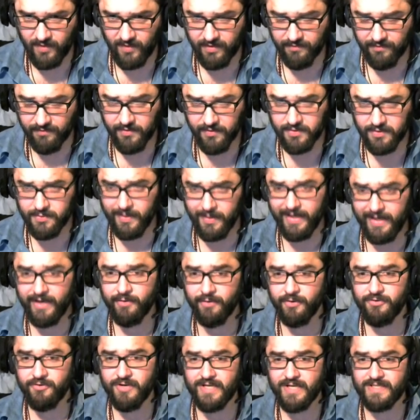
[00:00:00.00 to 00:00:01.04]
First, we need to
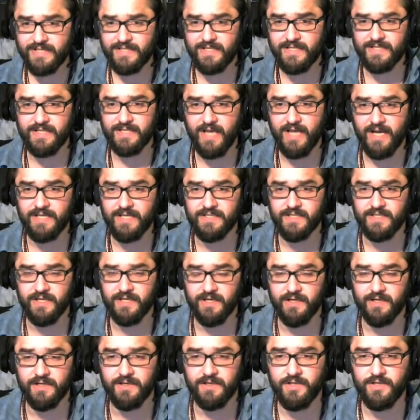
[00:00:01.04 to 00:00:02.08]
address this guy's
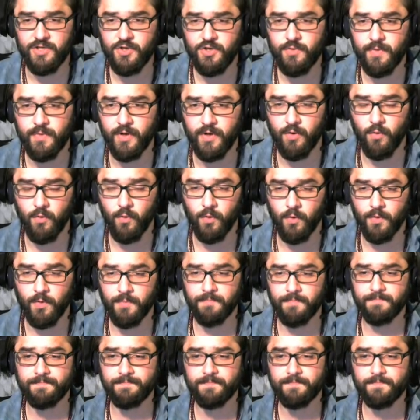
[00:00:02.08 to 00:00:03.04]
human horn.